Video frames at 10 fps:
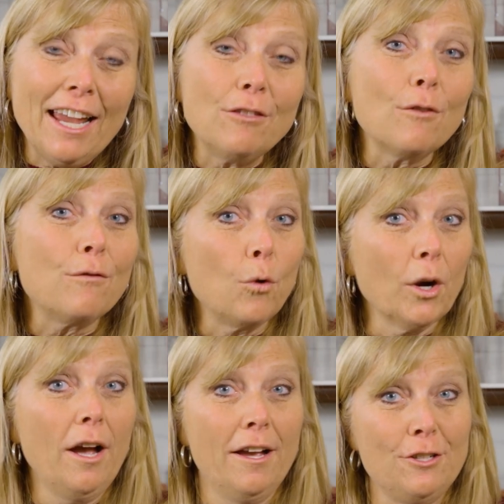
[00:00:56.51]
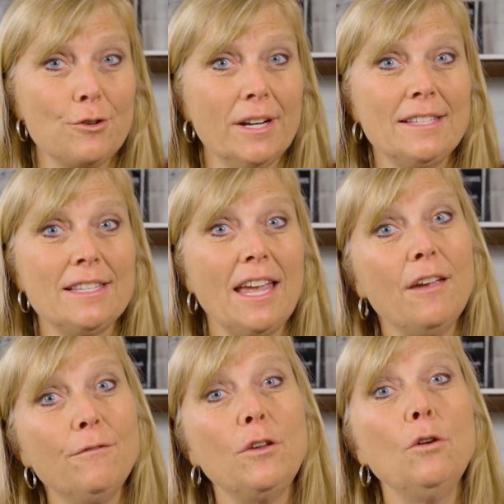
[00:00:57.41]
in the 400s
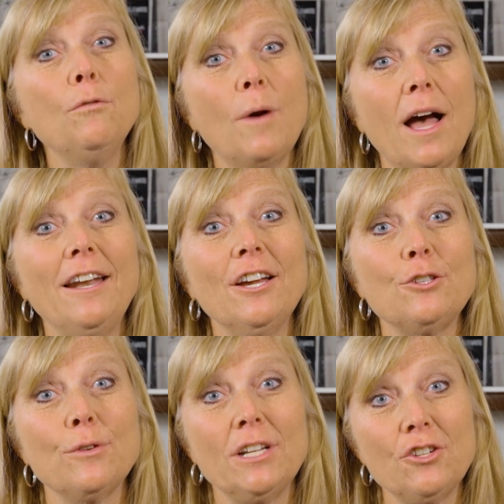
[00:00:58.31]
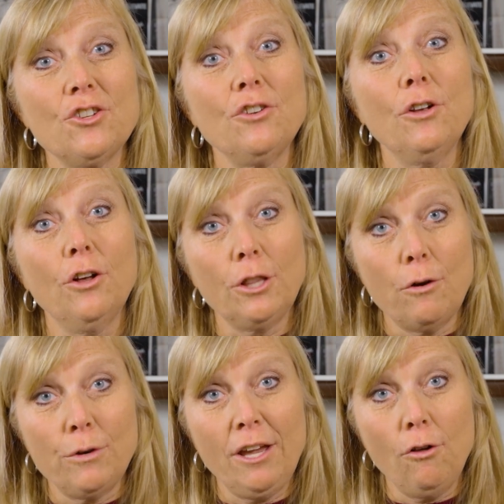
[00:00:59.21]
if you want a traditional
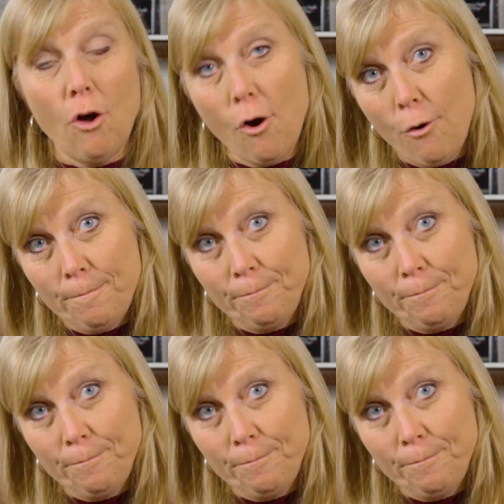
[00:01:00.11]
colonial home.